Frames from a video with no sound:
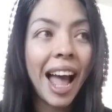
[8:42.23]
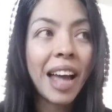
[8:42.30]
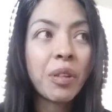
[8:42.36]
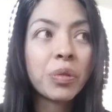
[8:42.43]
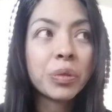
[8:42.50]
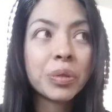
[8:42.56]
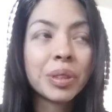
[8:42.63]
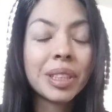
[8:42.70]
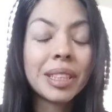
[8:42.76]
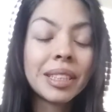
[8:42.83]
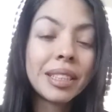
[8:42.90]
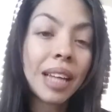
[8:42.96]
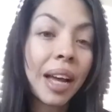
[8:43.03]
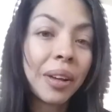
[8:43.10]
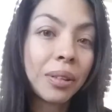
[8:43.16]
I don't
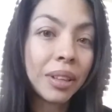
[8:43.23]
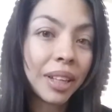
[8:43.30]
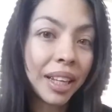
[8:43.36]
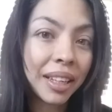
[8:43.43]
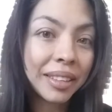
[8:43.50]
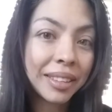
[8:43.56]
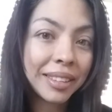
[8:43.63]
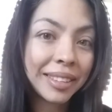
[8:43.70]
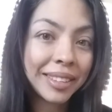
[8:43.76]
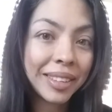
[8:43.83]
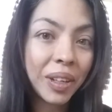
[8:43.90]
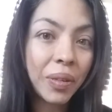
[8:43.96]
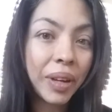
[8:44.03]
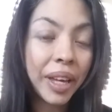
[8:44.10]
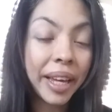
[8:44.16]
dial it,
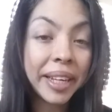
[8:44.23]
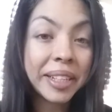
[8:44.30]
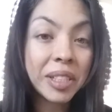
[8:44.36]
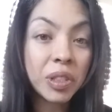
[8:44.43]
okay?